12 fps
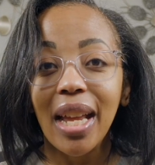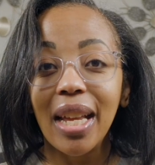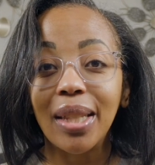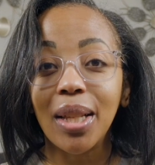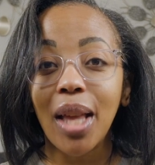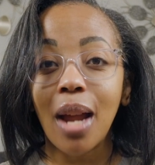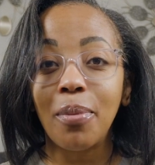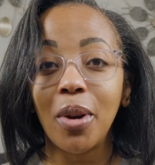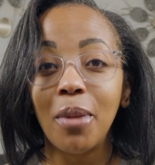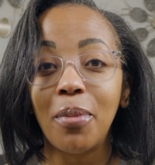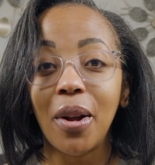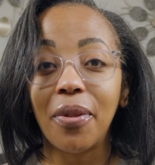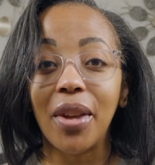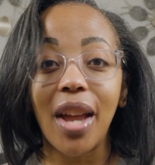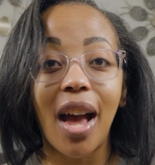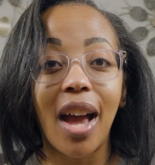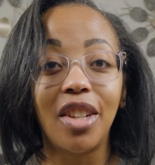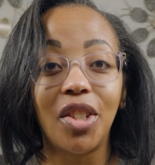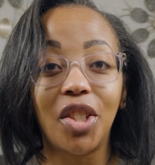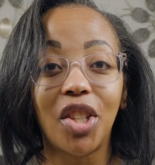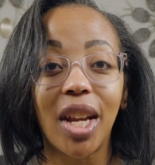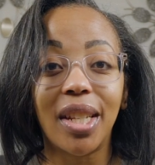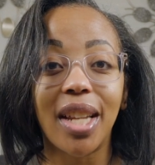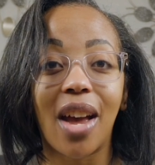is a library book that I just
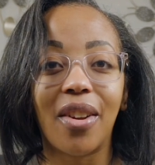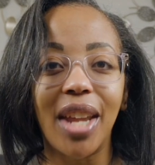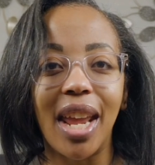checked out,